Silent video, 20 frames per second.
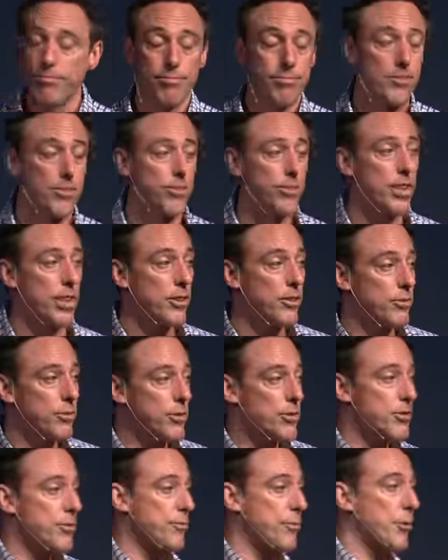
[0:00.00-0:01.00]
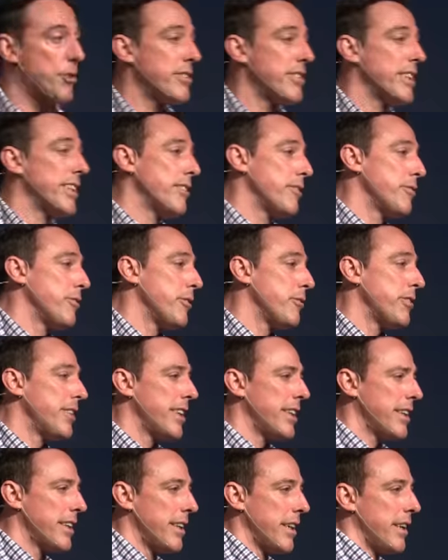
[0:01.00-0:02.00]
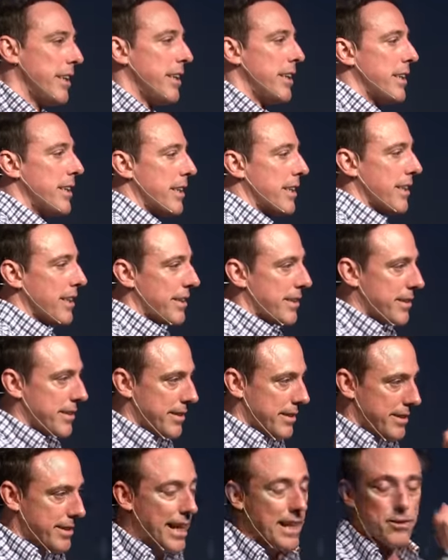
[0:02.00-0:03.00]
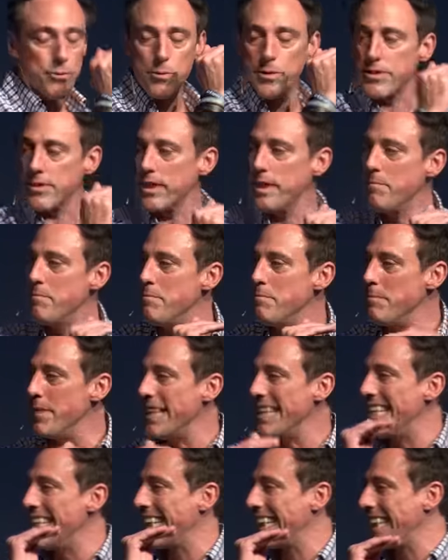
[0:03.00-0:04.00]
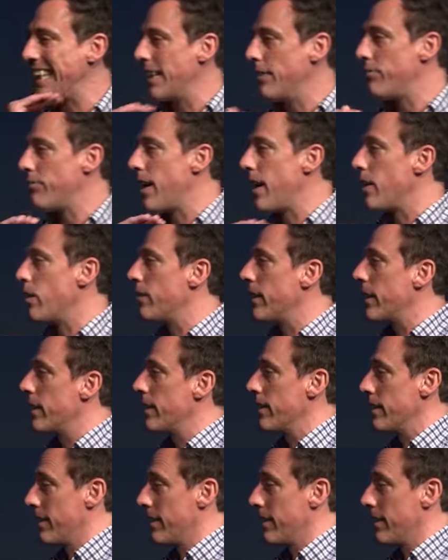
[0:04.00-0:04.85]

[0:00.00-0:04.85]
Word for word: six, verses fourteen and fifteen. That's what's immediately following.